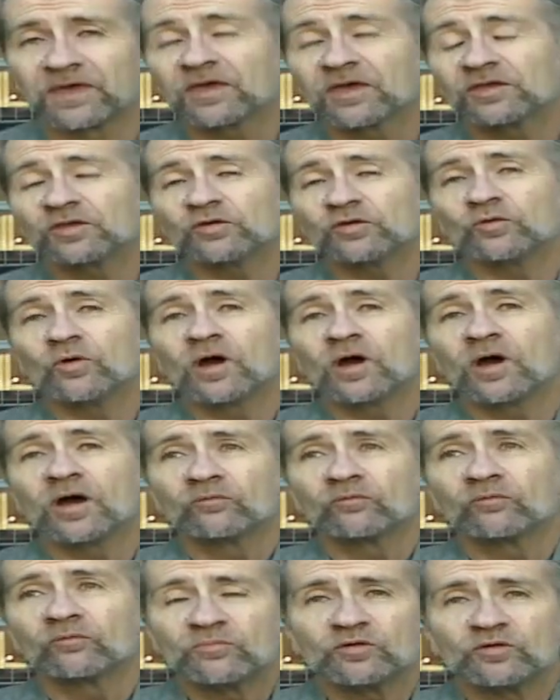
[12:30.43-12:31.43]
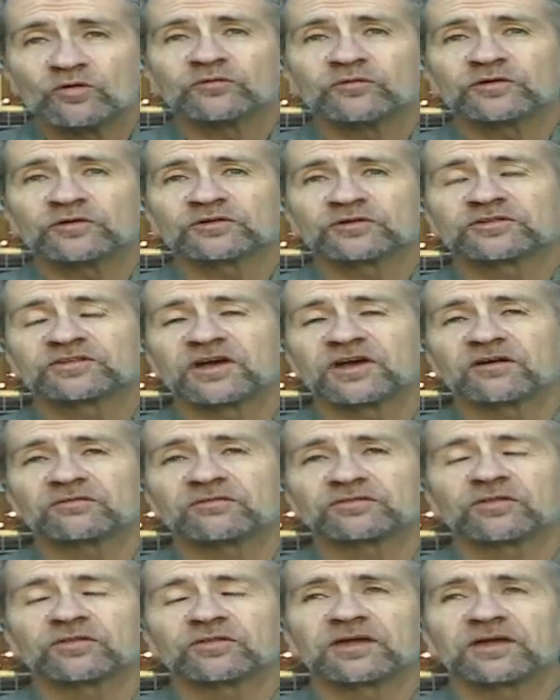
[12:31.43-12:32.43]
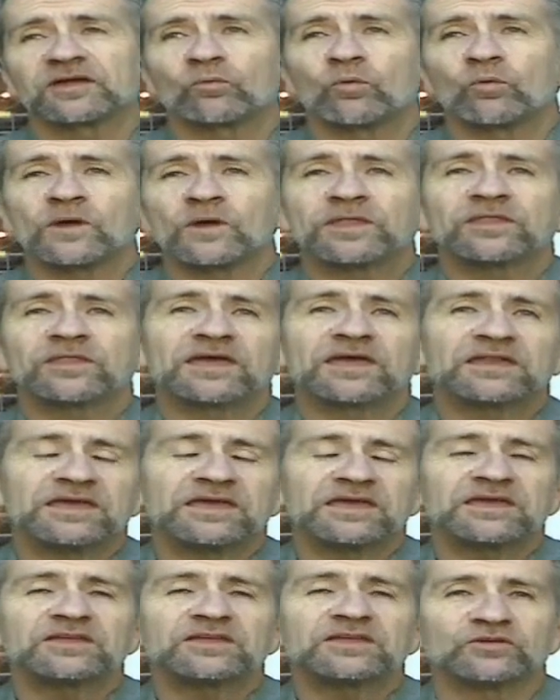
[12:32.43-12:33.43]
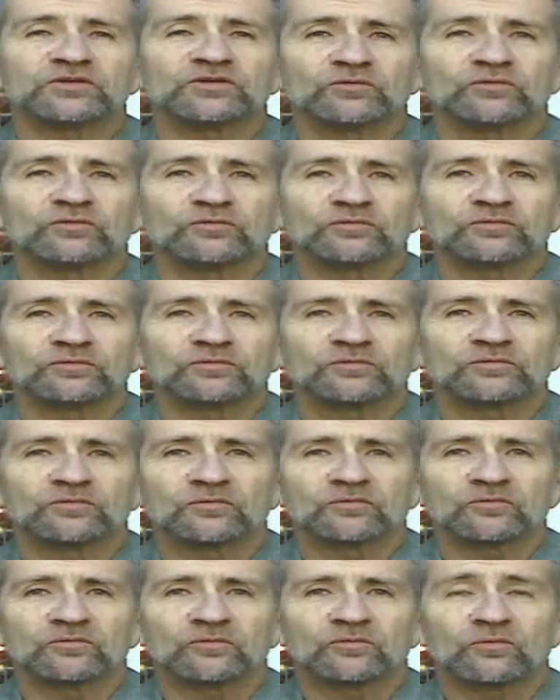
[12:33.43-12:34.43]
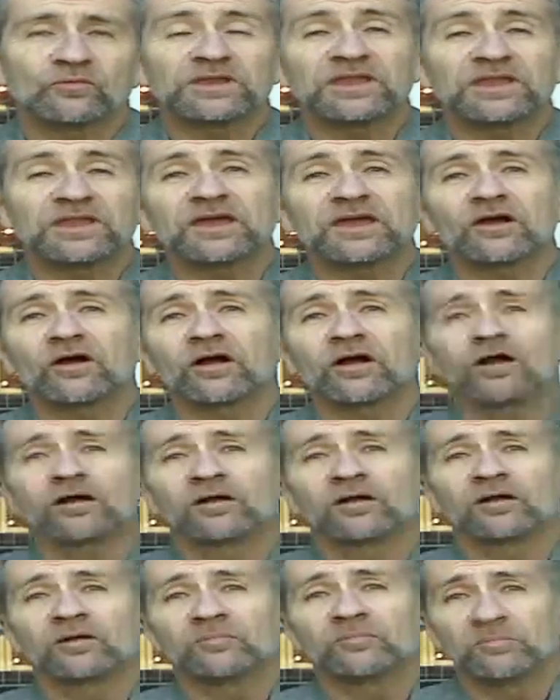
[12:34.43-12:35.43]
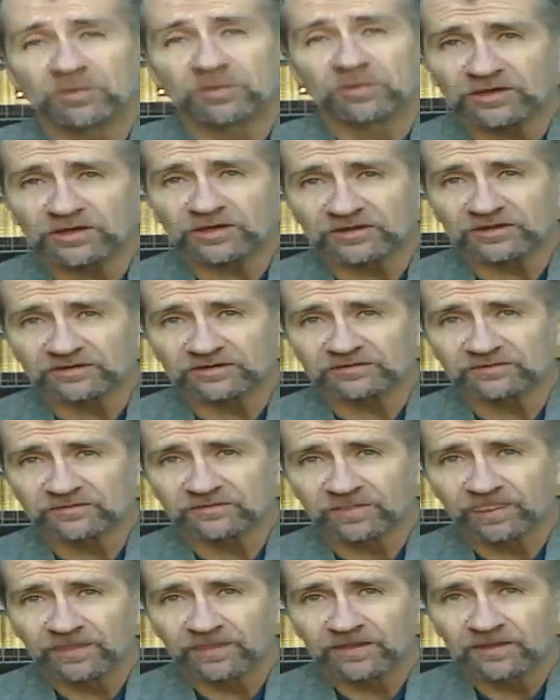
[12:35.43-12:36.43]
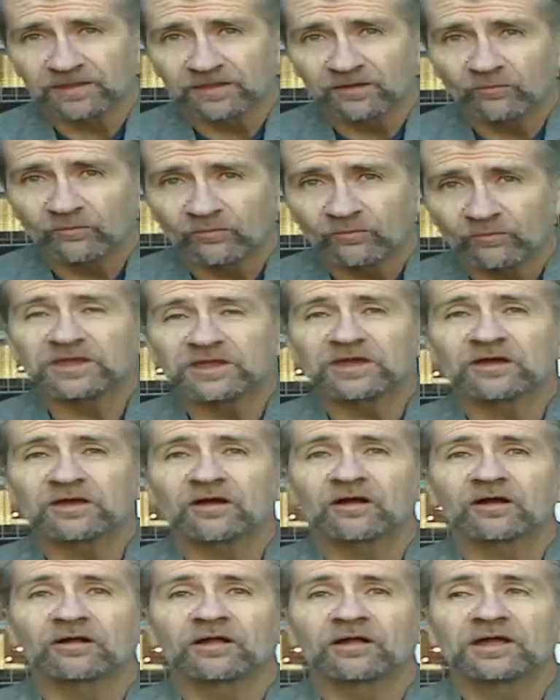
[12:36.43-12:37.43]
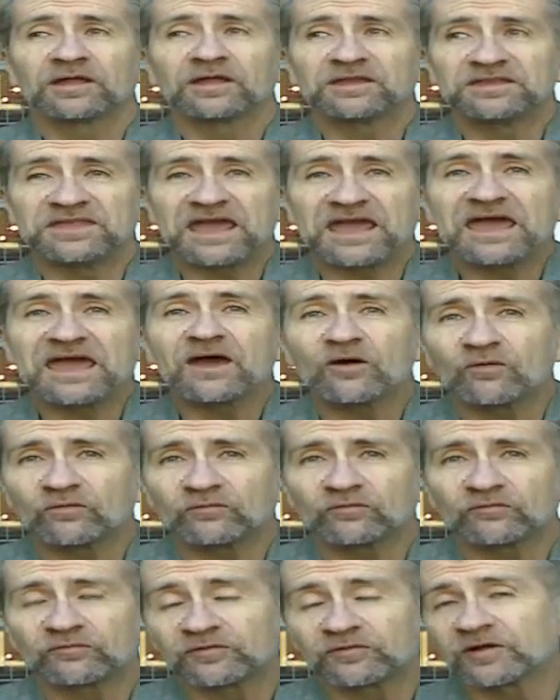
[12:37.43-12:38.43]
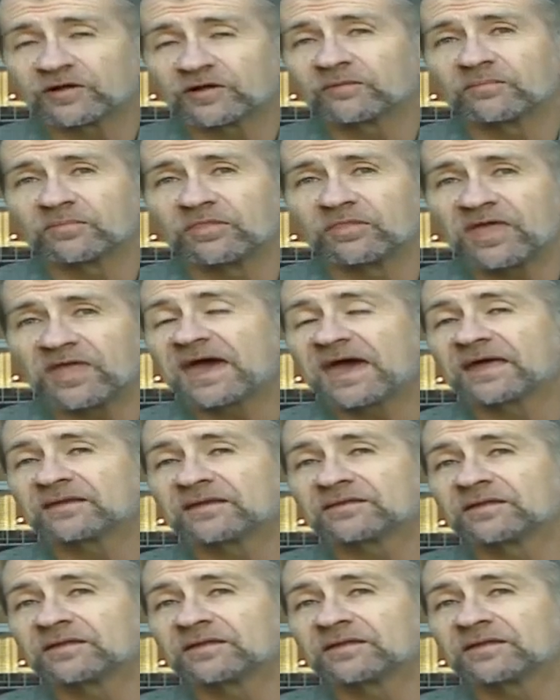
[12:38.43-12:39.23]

You remove yourself so that when they need you, when they are broken, when they are down from that